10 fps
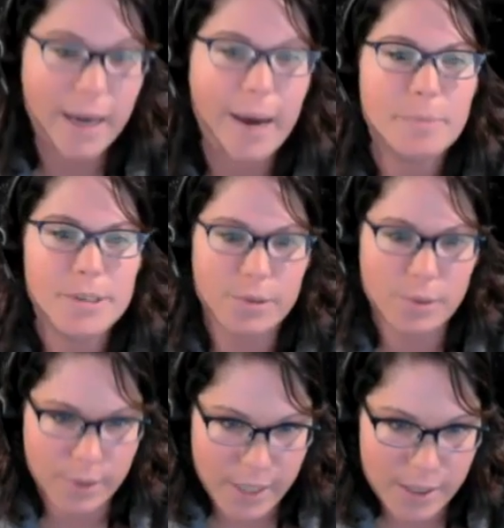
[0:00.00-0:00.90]

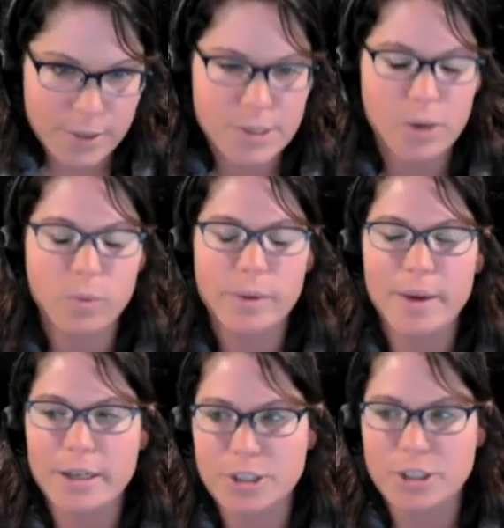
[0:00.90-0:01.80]
absolutely. Awesome. So, we mm.
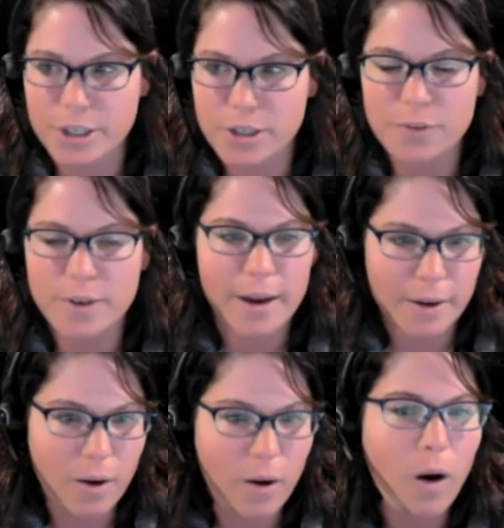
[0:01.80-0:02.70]
make sure you've got
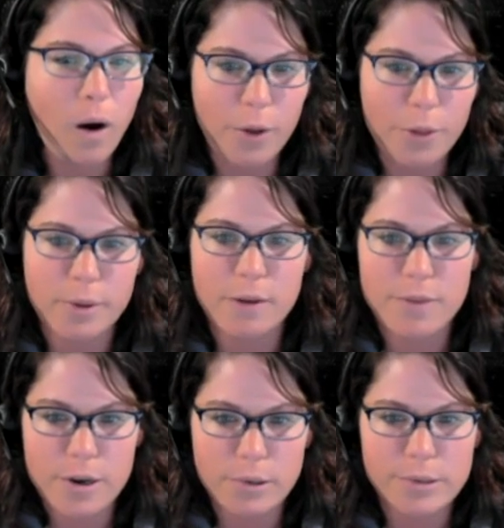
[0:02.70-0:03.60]
all, all three of
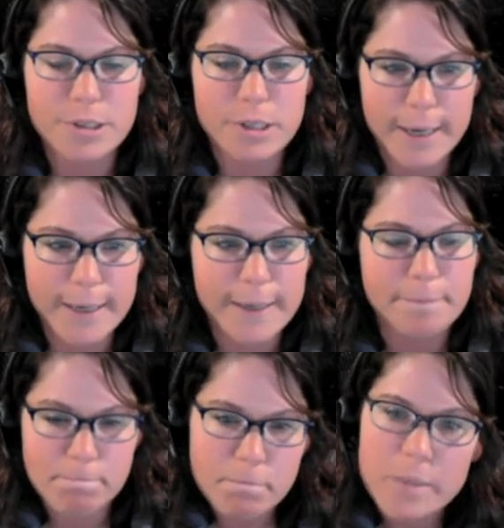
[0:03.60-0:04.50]
those
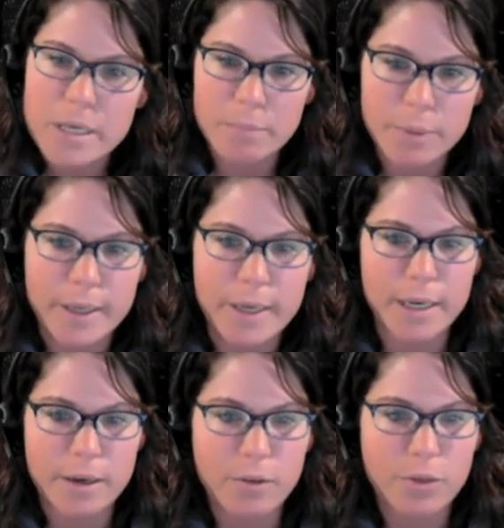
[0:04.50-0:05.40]
um,
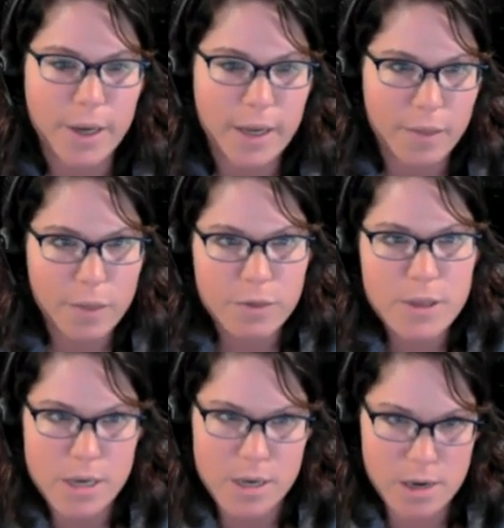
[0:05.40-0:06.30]
completed in
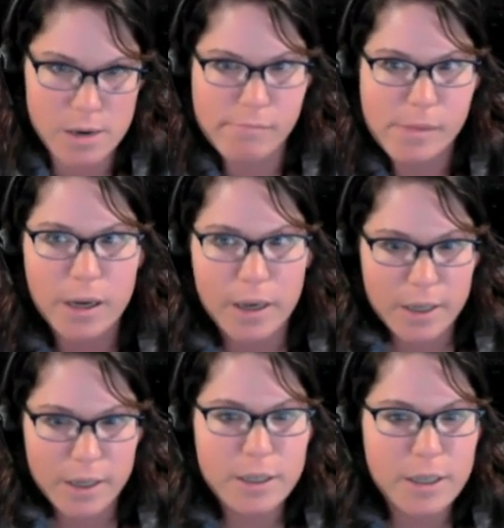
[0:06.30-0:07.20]
the
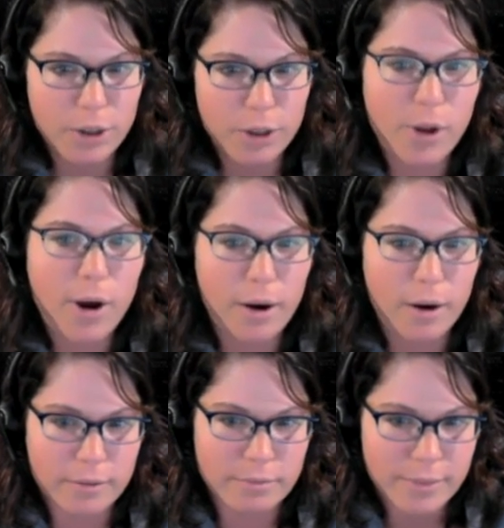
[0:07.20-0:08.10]
year
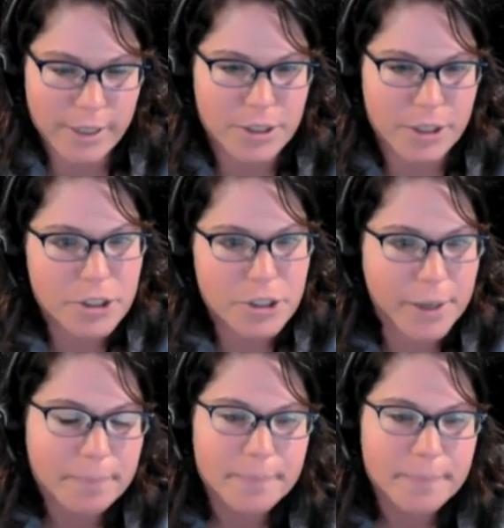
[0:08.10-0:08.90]
long internship.